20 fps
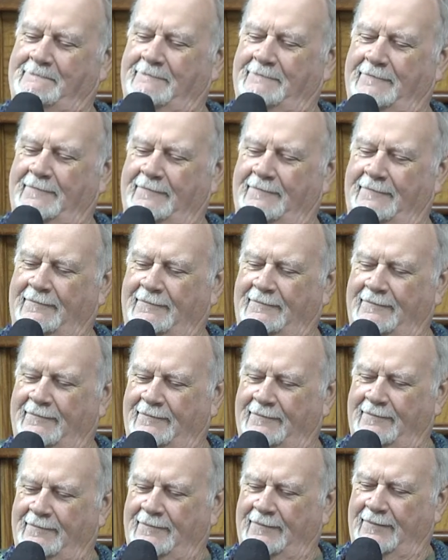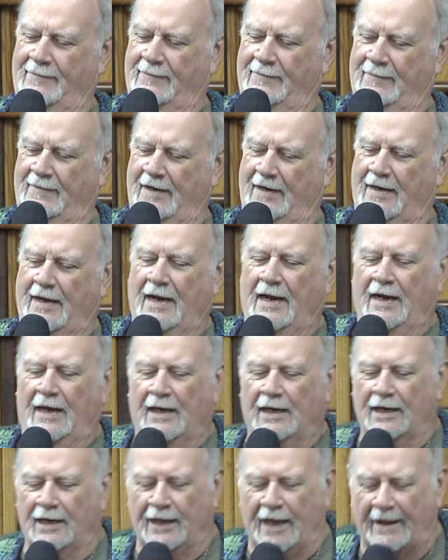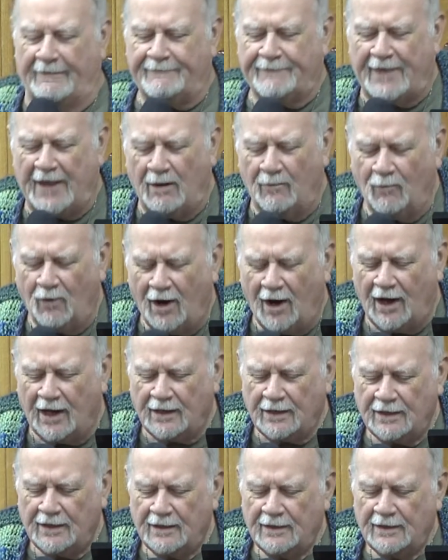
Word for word: If anyone has ears to hear, there we go.